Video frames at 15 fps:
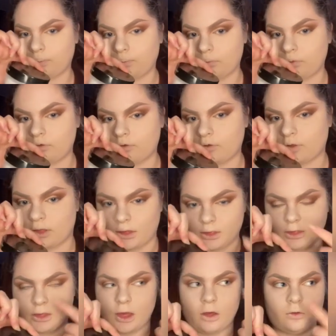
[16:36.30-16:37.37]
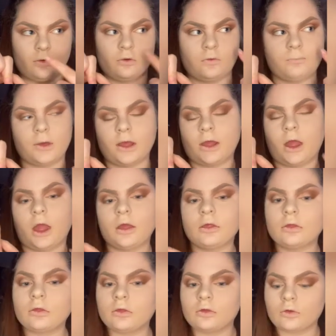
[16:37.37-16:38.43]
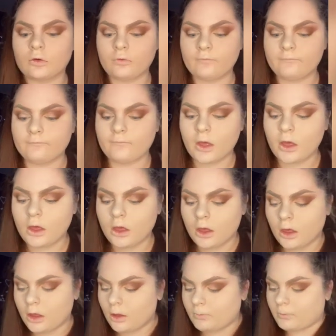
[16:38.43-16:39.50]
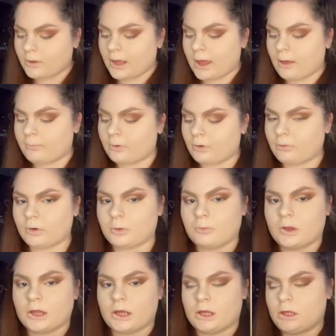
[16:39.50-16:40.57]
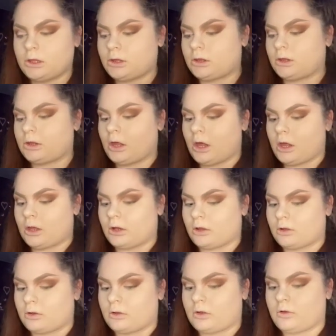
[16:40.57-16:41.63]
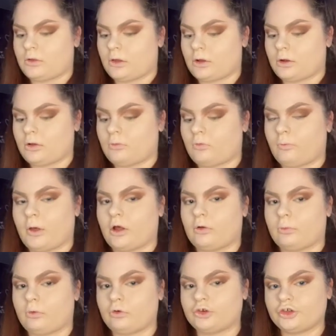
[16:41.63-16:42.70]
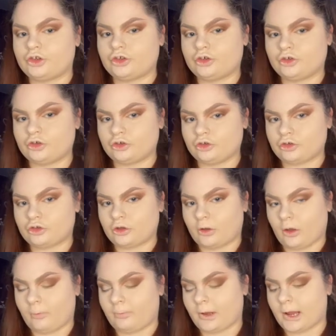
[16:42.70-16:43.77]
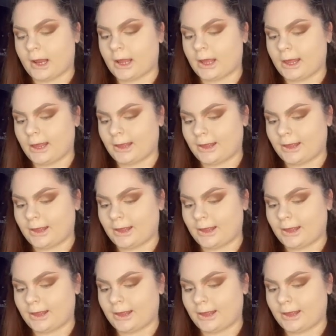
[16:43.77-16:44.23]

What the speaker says: just to set under my eyes and stuff. But yeah, I'll be going in with this, and I'm going to use a normal powder brush just to apply it.